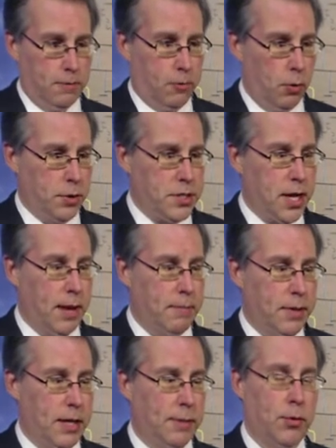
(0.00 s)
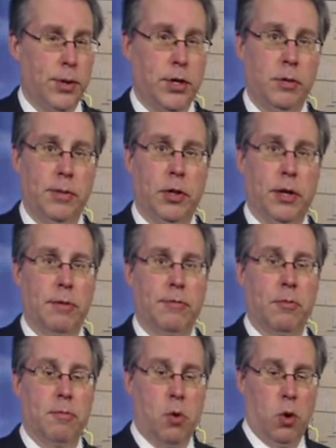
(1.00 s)
for the time being, but we could be looking
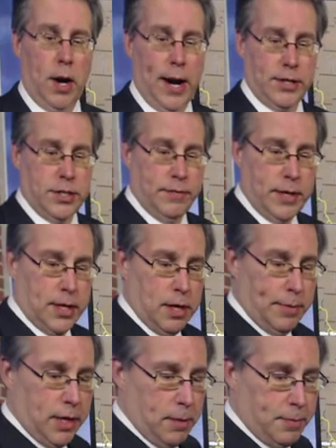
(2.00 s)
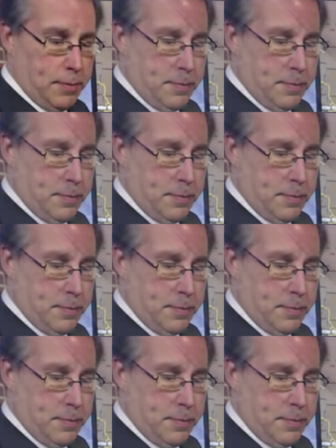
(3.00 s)
for more activity coming up